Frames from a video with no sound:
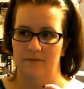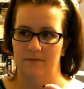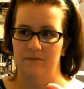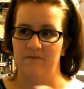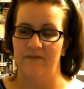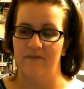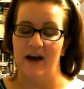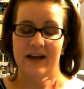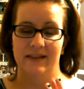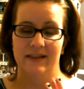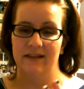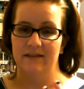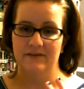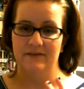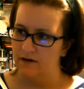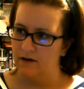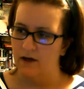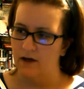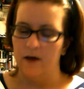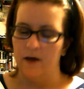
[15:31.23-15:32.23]

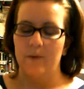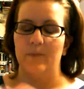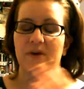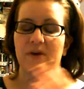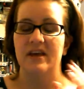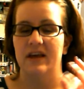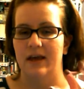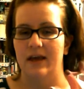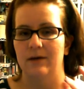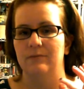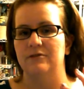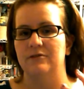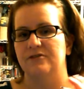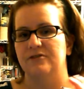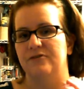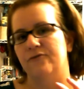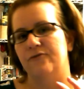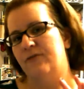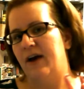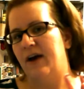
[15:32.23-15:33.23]
violence, being able
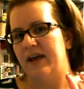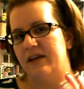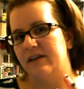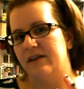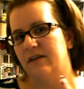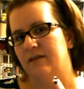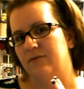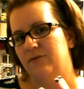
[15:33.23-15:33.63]
to fight